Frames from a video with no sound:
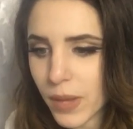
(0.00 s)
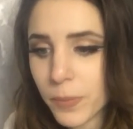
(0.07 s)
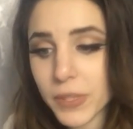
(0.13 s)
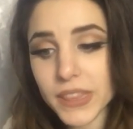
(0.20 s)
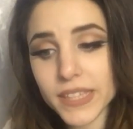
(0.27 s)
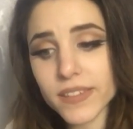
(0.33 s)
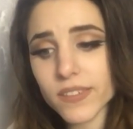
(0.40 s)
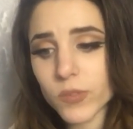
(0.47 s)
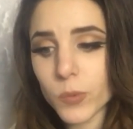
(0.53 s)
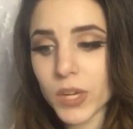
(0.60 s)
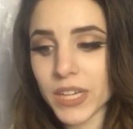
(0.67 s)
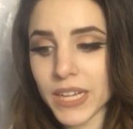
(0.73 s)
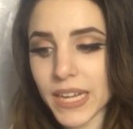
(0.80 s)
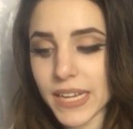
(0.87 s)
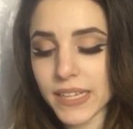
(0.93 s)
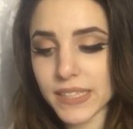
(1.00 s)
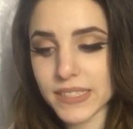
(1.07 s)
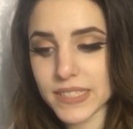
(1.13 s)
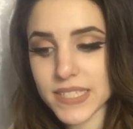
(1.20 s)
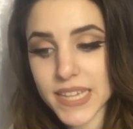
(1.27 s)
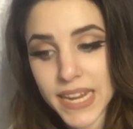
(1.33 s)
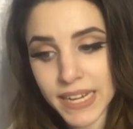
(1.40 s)
But this one, it
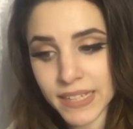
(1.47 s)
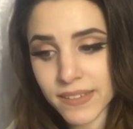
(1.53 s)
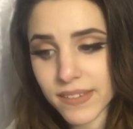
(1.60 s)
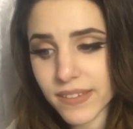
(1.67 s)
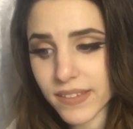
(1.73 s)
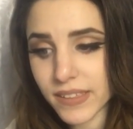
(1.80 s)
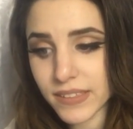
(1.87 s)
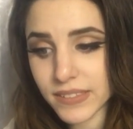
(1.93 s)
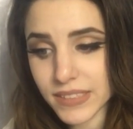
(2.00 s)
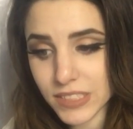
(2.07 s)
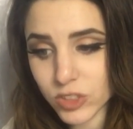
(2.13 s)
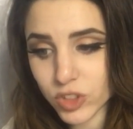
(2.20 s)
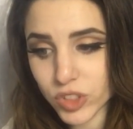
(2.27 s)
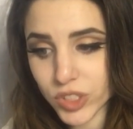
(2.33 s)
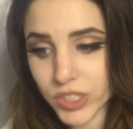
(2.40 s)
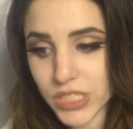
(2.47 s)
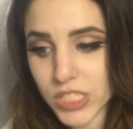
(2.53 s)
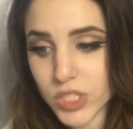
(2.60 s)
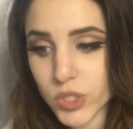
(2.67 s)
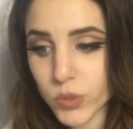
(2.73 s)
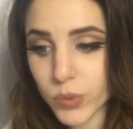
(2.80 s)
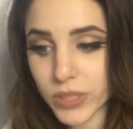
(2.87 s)
contains conditioners
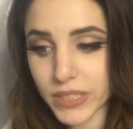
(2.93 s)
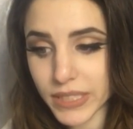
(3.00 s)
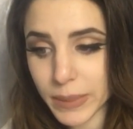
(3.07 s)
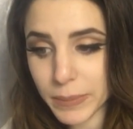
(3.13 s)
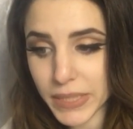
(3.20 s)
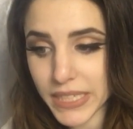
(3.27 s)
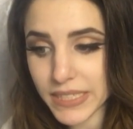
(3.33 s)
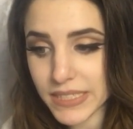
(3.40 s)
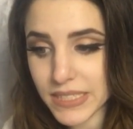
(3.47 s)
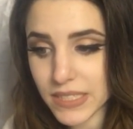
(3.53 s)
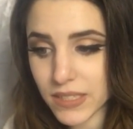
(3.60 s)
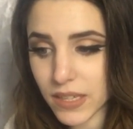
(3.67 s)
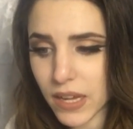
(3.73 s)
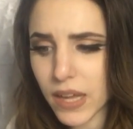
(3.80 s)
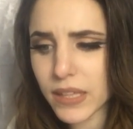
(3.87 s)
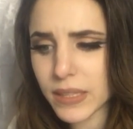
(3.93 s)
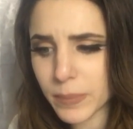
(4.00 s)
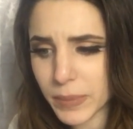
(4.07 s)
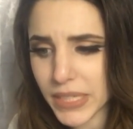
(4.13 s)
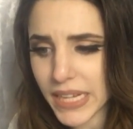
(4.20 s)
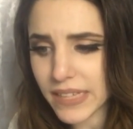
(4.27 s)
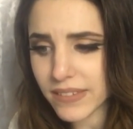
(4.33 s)
to
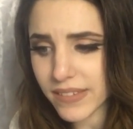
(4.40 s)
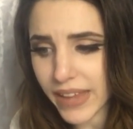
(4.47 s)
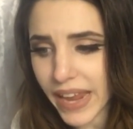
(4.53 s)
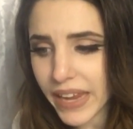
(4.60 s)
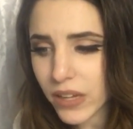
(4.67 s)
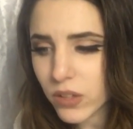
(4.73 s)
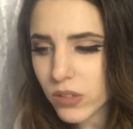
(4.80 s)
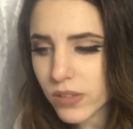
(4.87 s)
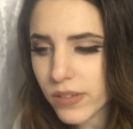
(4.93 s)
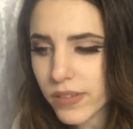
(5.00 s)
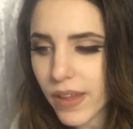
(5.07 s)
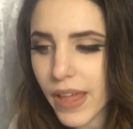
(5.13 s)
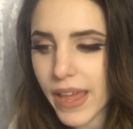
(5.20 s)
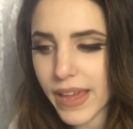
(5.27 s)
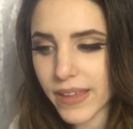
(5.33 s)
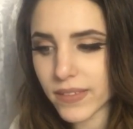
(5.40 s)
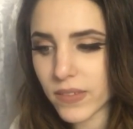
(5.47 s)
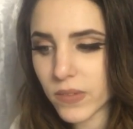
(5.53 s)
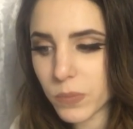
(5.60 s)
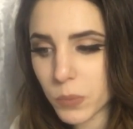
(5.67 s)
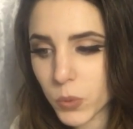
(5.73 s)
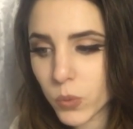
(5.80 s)
eliminate tangles and
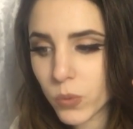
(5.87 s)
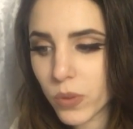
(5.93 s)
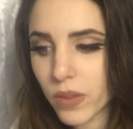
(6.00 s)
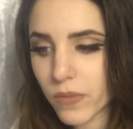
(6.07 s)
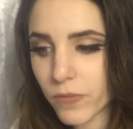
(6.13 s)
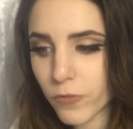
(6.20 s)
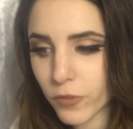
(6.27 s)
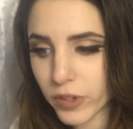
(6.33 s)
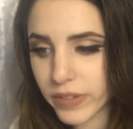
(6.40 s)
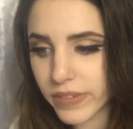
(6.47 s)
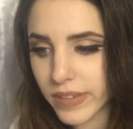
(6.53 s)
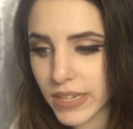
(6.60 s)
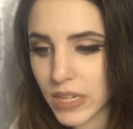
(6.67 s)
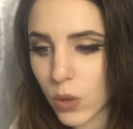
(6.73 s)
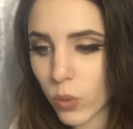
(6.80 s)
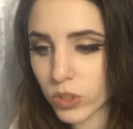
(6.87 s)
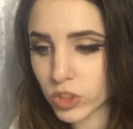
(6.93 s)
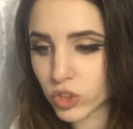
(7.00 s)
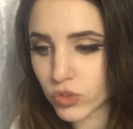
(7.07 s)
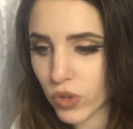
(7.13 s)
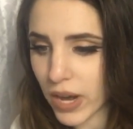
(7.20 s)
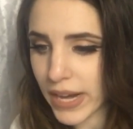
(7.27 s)
smooth frizzy or
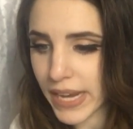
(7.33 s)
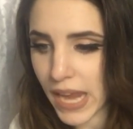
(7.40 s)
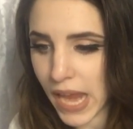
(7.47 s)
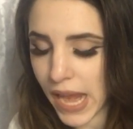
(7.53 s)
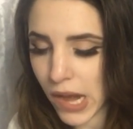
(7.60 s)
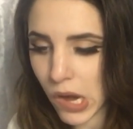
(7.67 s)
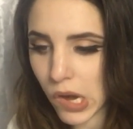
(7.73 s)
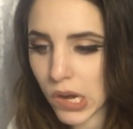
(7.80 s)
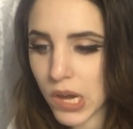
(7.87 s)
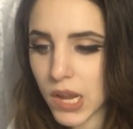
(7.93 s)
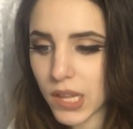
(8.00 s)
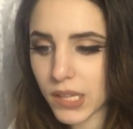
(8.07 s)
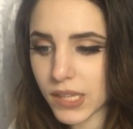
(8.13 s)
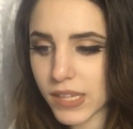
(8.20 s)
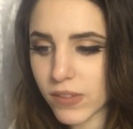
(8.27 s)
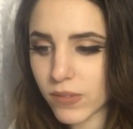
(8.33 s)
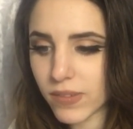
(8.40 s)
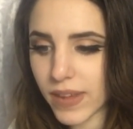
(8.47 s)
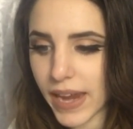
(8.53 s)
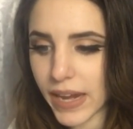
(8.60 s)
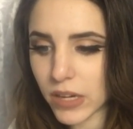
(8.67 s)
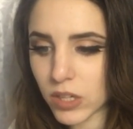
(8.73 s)
dry hair, leaves
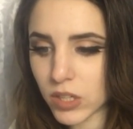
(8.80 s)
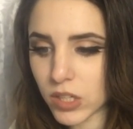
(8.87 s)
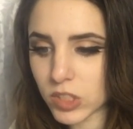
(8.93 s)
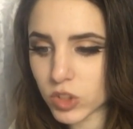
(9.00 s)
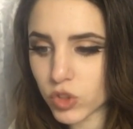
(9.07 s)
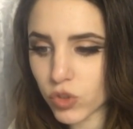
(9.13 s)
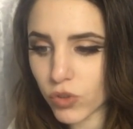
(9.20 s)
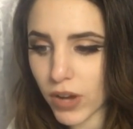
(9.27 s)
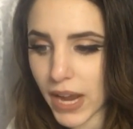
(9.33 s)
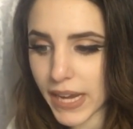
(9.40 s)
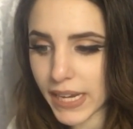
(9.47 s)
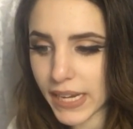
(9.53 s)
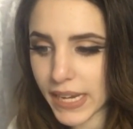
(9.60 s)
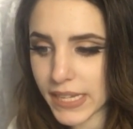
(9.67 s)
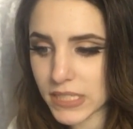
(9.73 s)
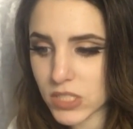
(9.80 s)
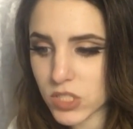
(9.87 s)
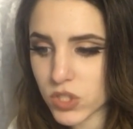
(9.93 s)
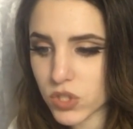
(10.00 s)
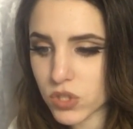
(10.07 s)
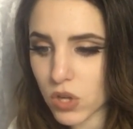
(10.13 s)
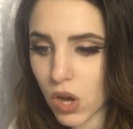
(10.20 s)
hair dry and
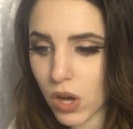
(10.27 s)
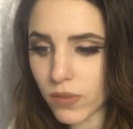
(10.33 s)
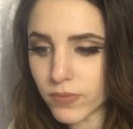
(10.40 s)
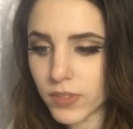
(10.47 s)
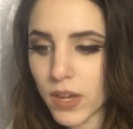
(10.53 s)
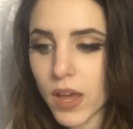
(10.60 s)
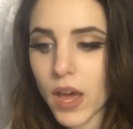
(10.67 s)
soft.